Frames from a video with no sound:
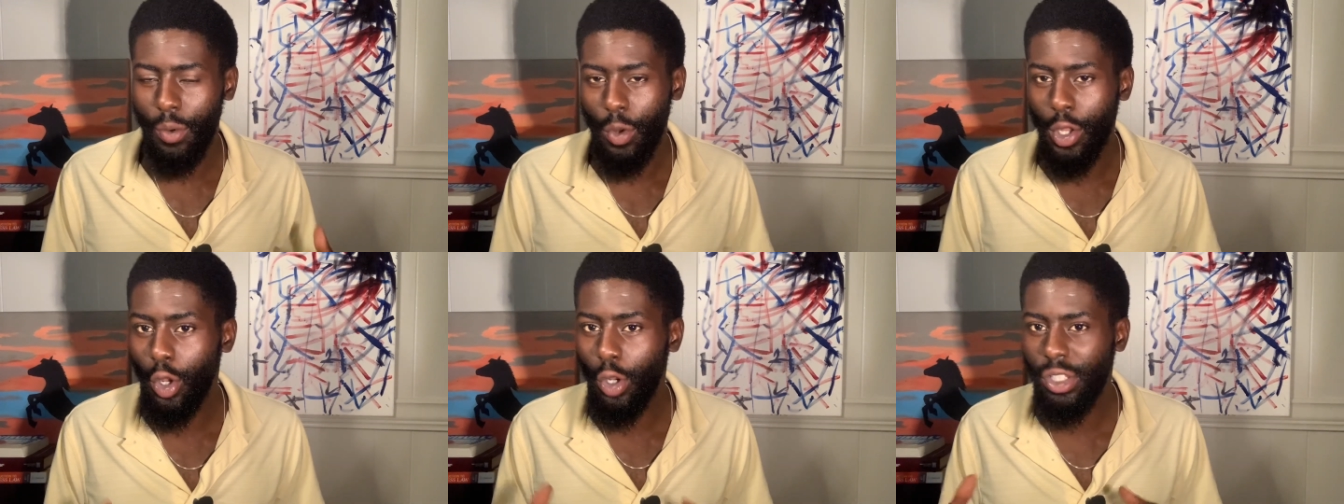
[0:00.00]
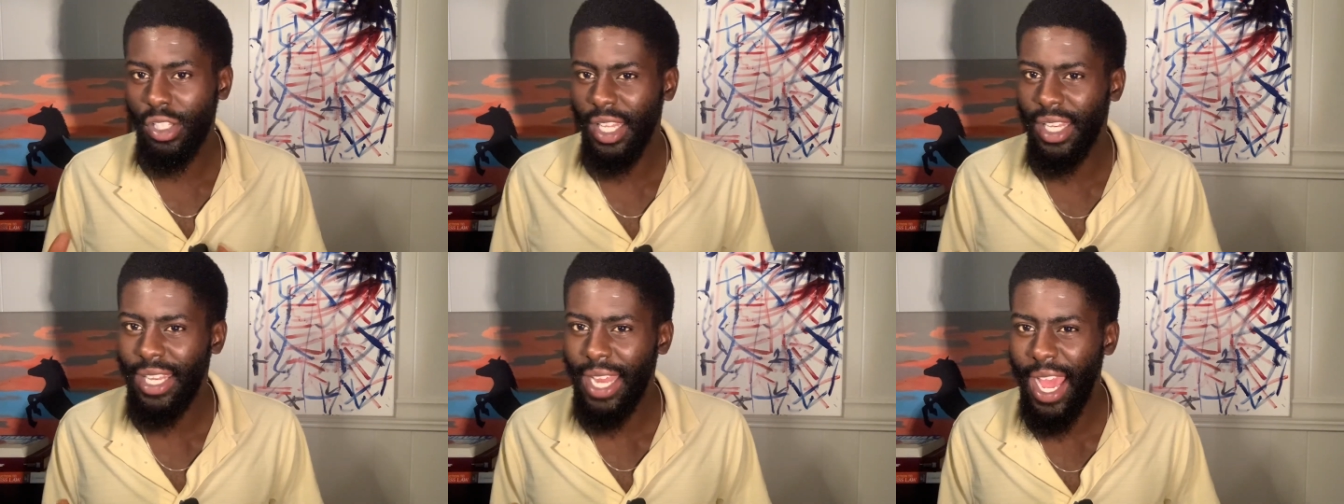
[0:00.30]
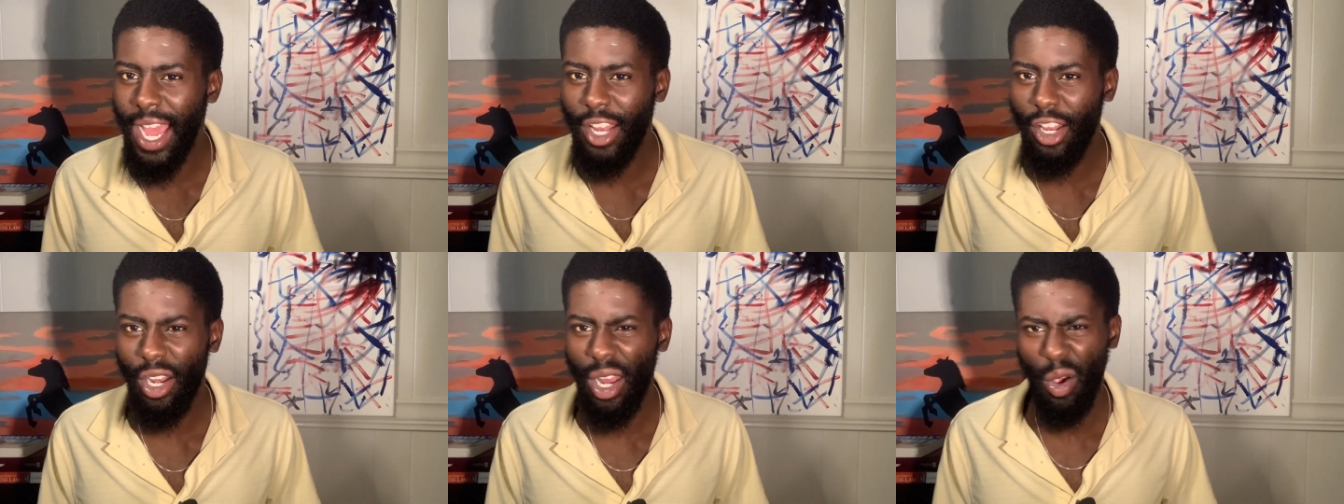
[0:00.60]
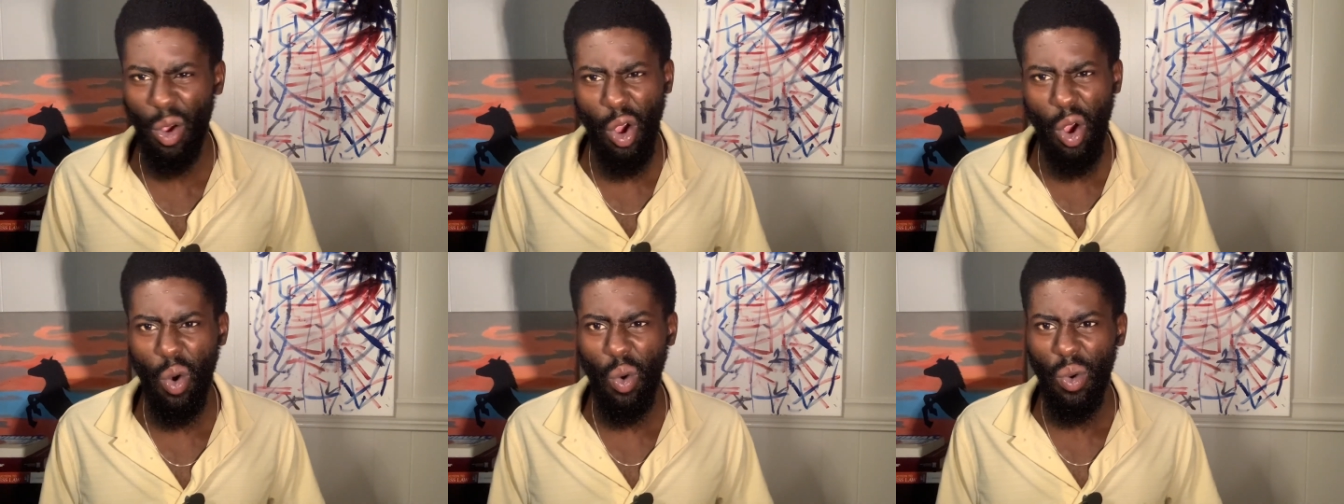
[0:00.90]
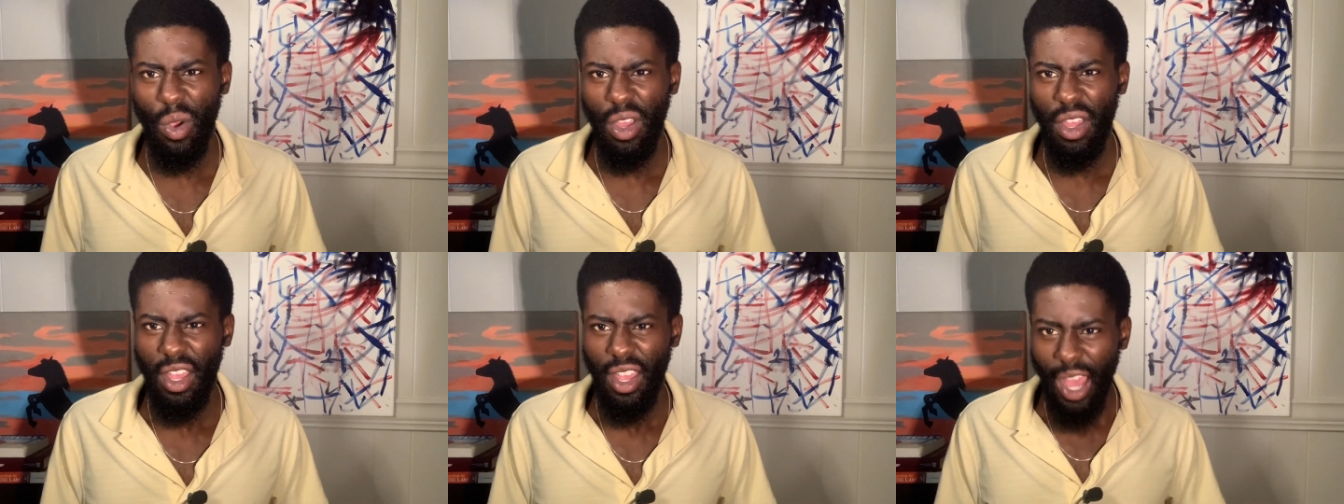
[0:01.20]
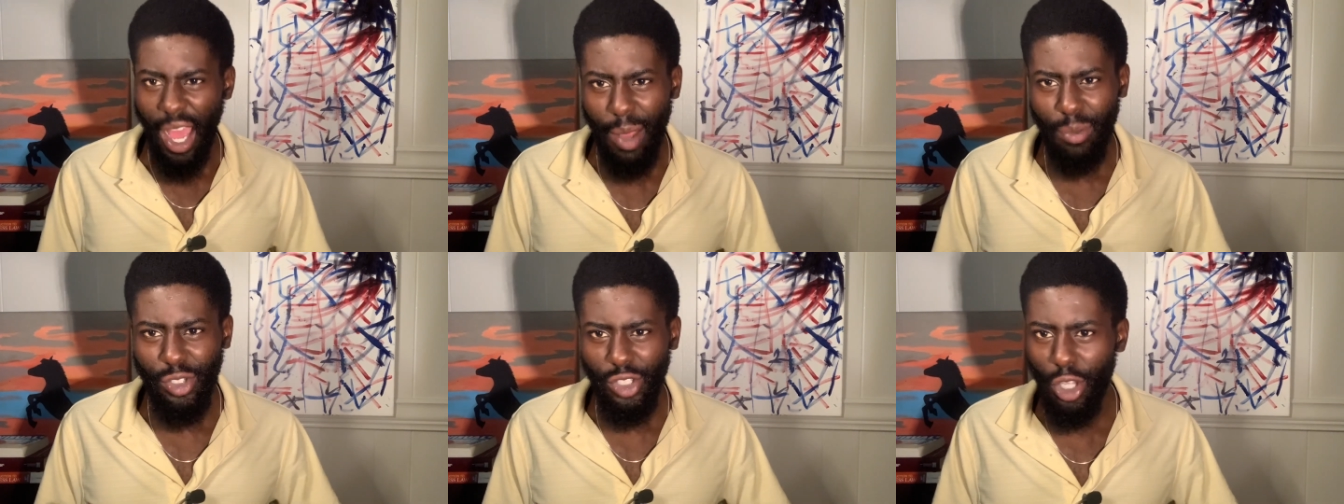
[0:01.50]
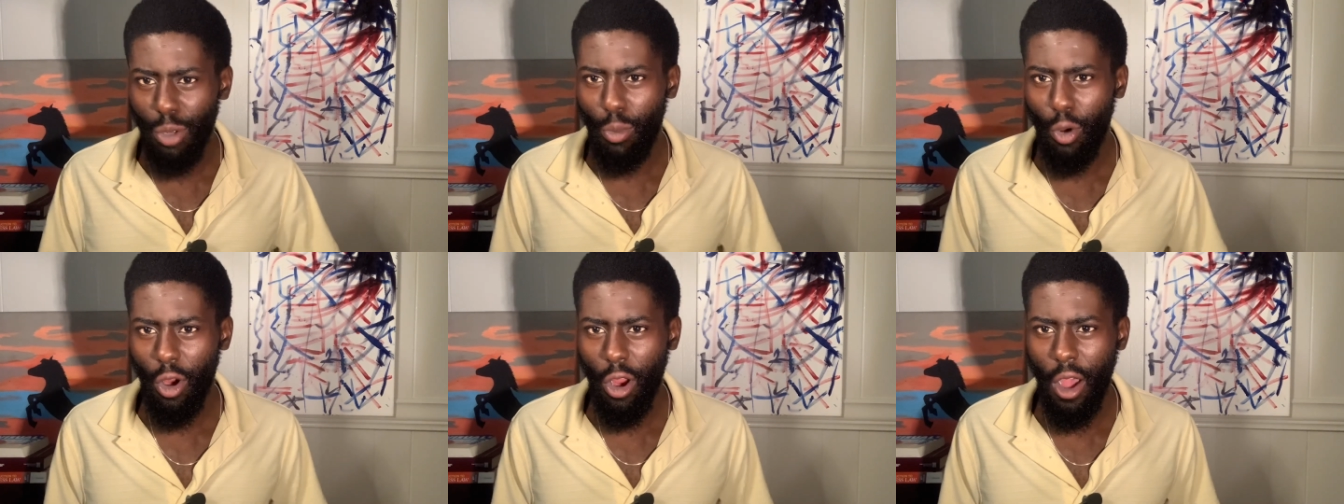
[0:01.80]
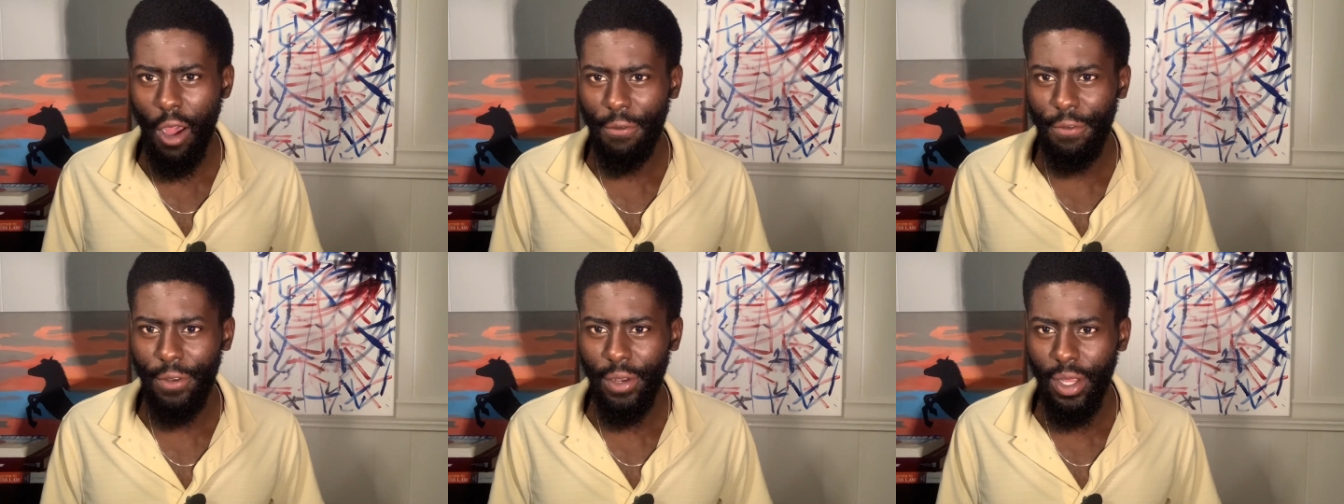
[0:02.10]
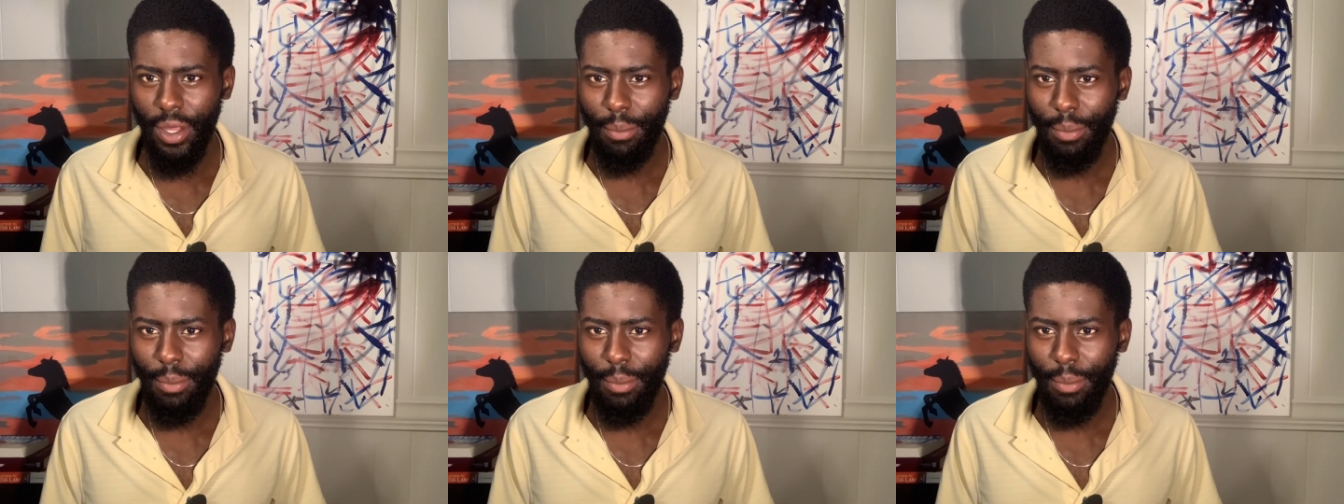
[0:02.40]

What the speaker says: When you go to the 9, you're like, oh, I'm still more confident.